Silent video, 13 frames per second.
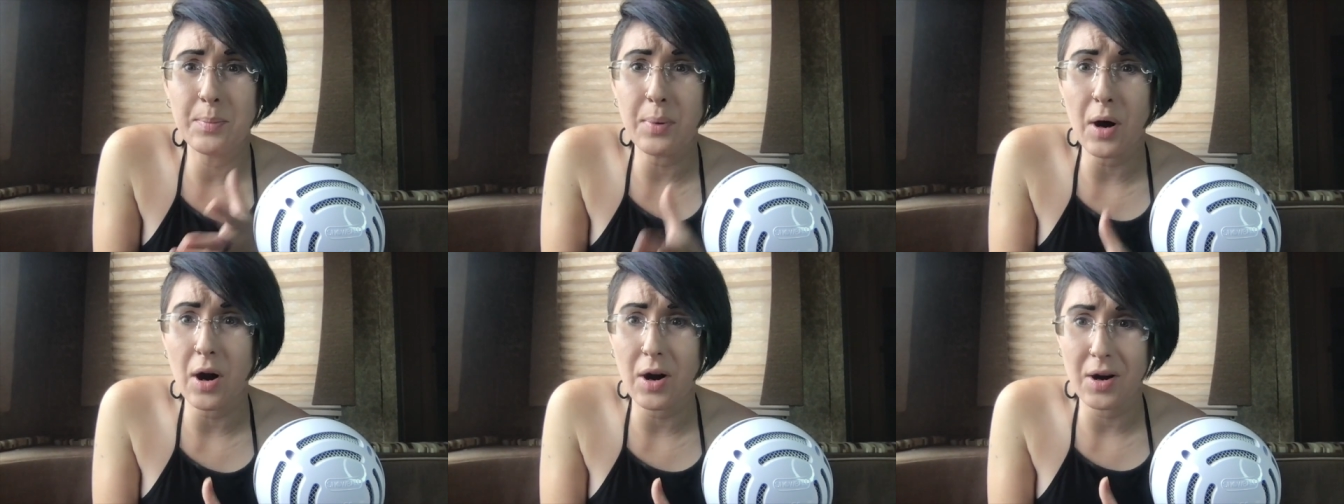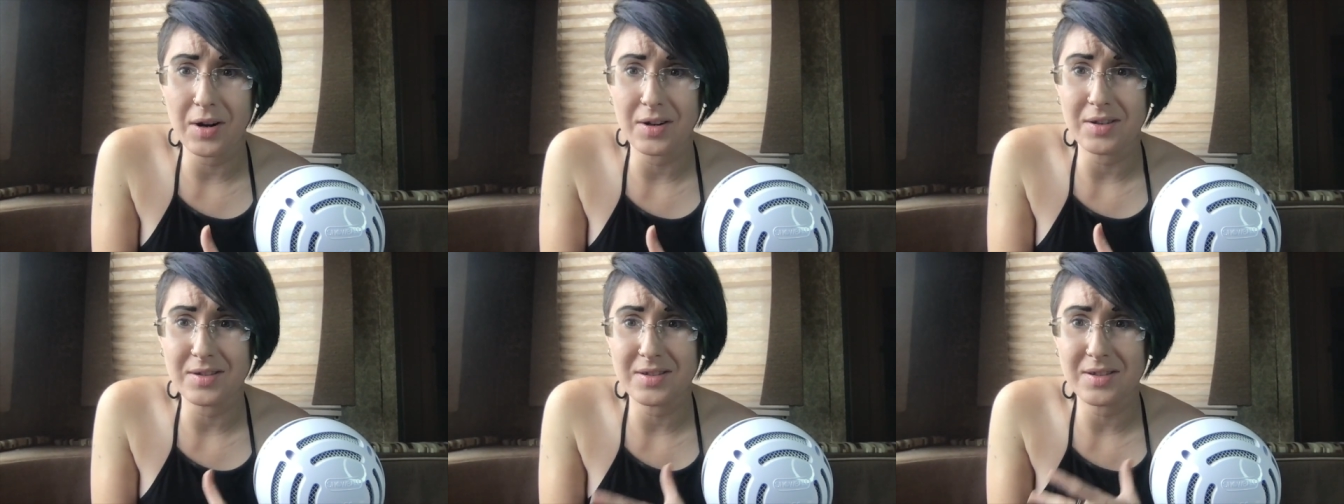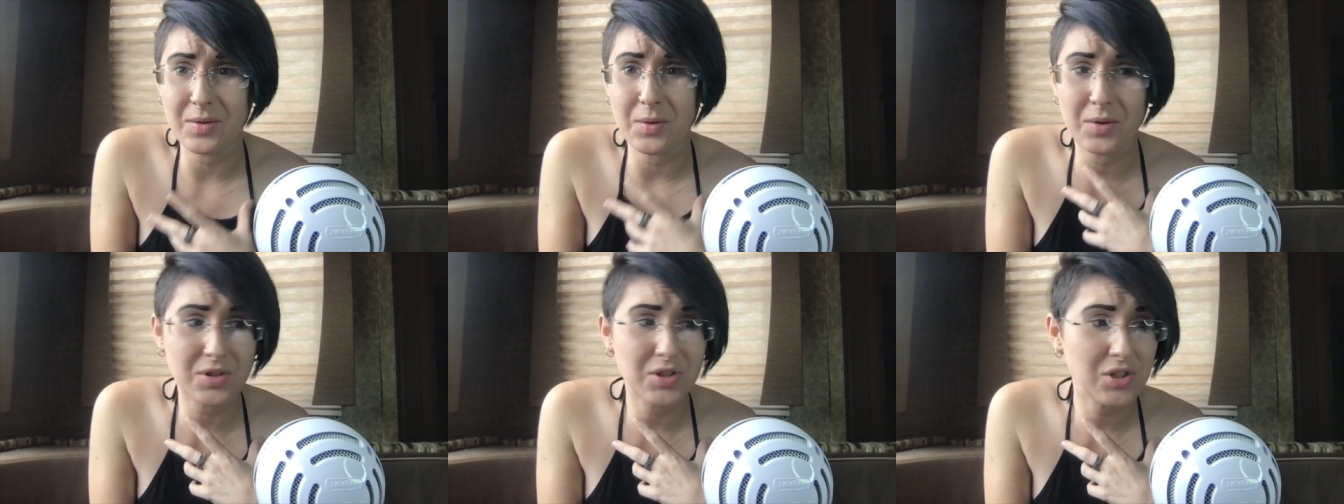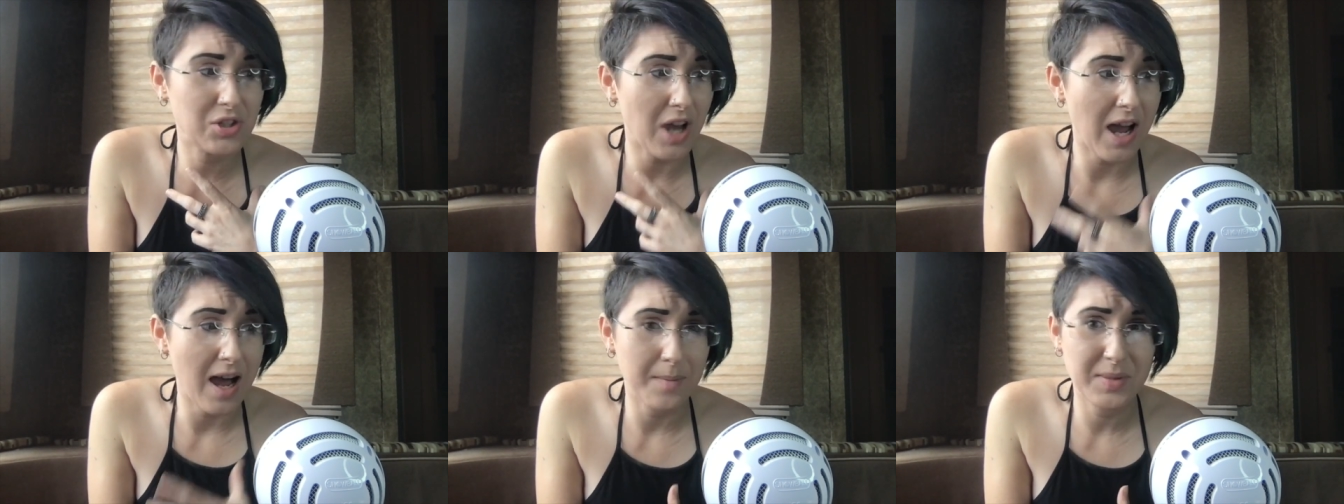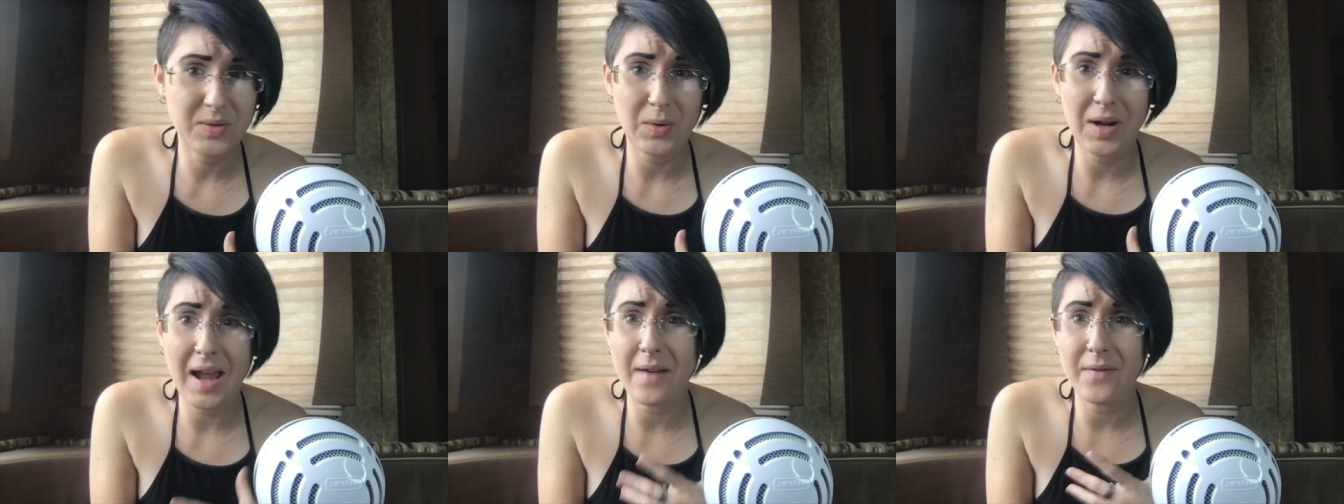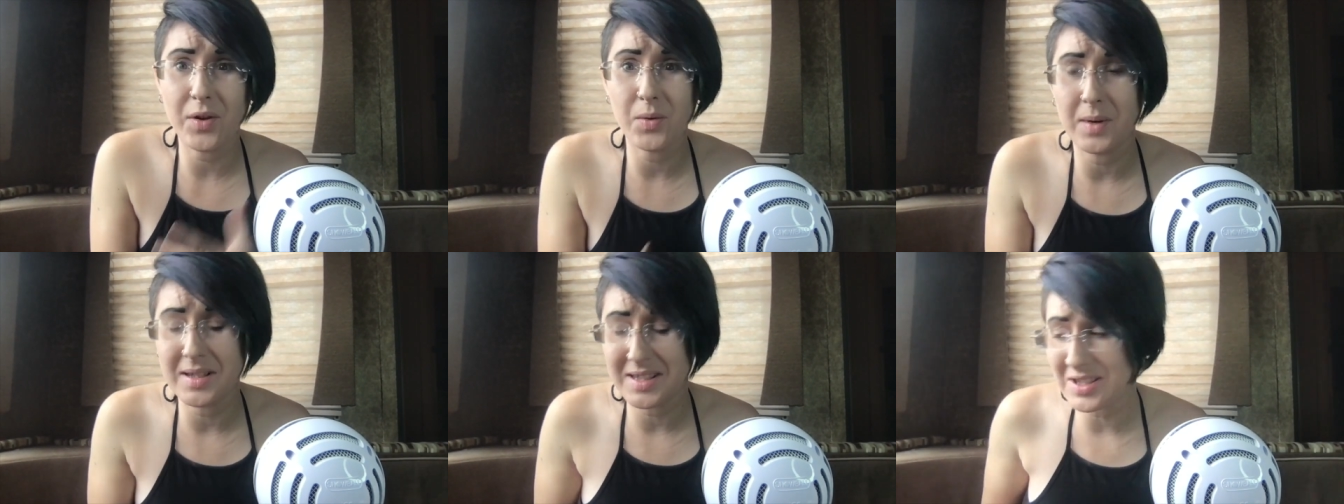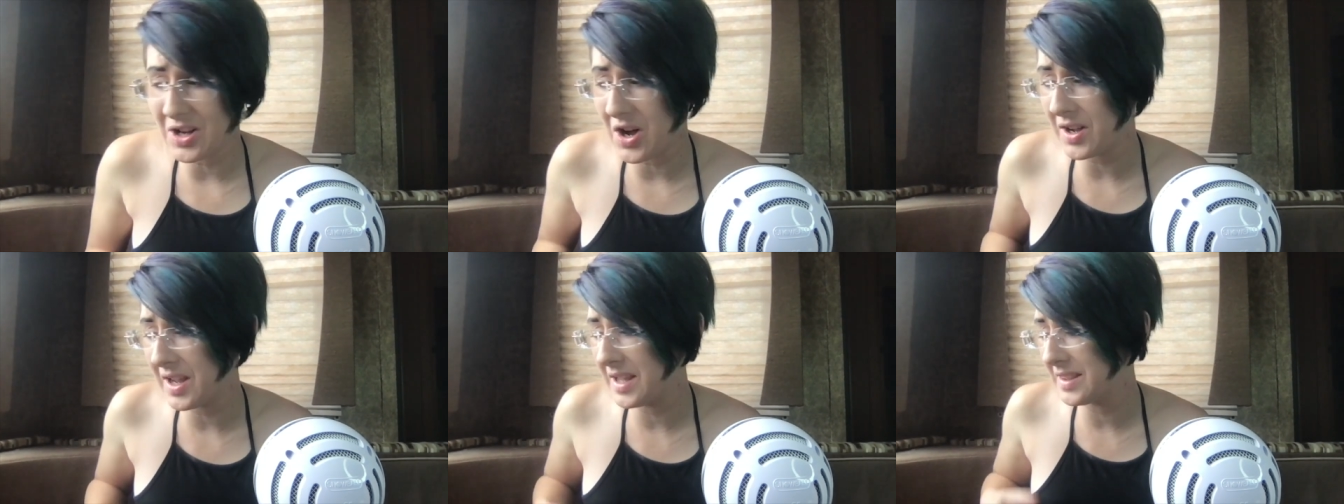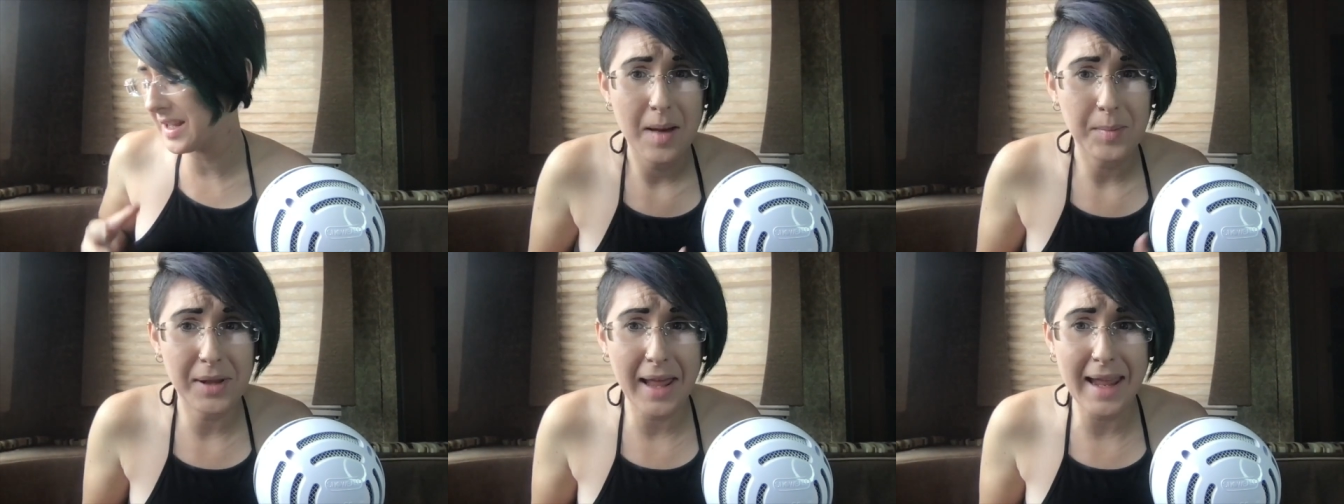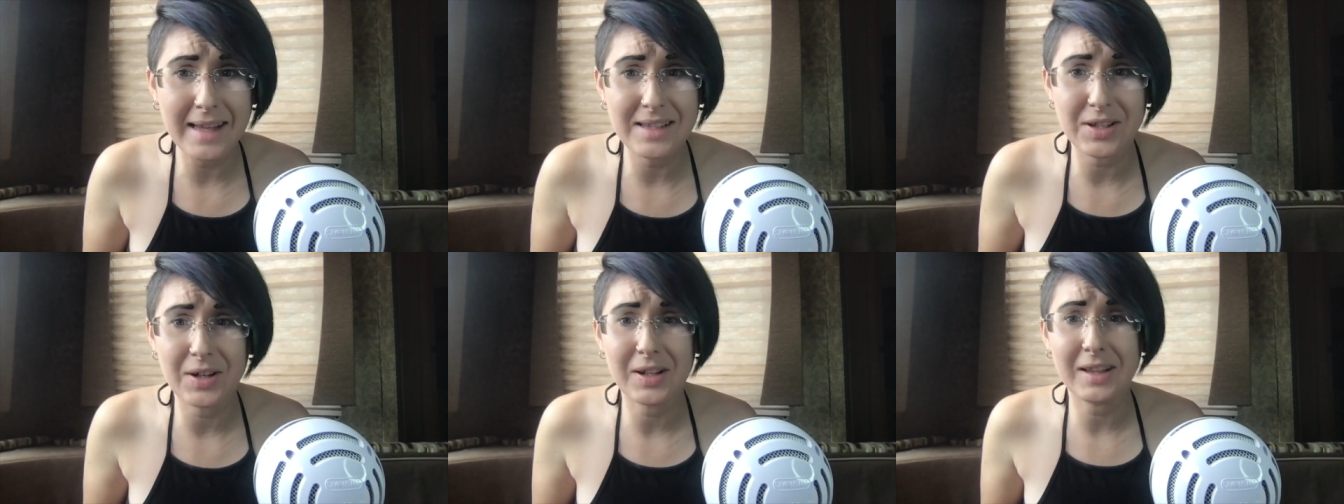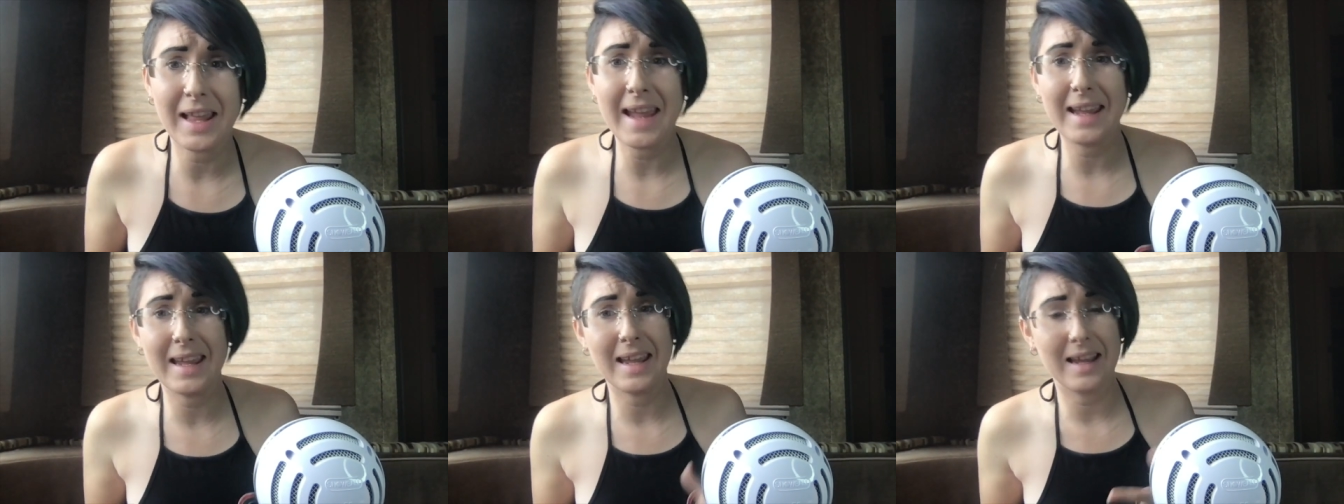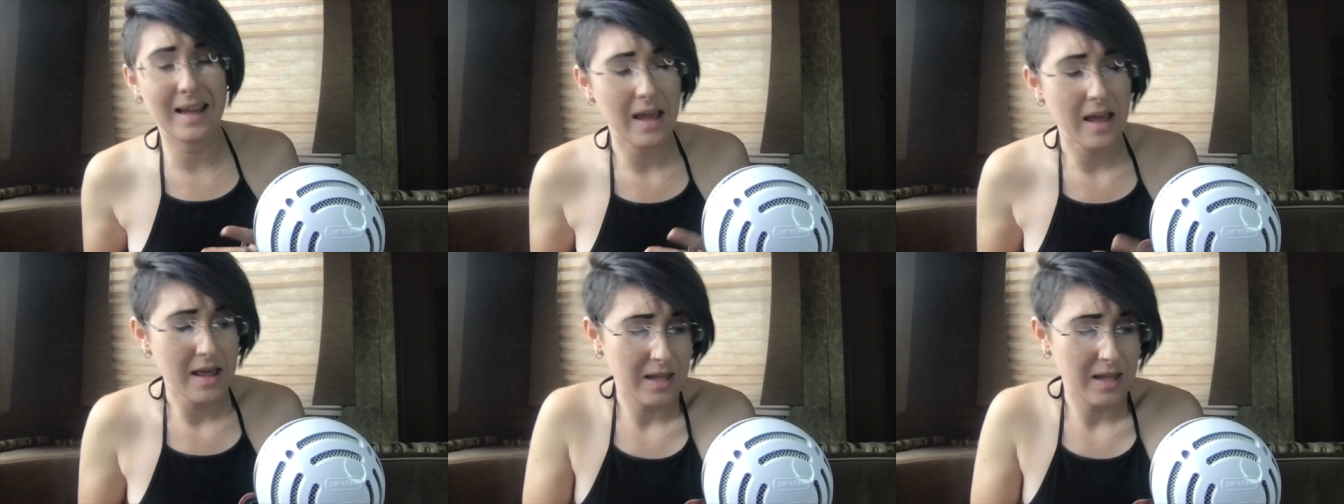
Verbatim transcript: bars or shops where everyone's talking, the plates are clanking,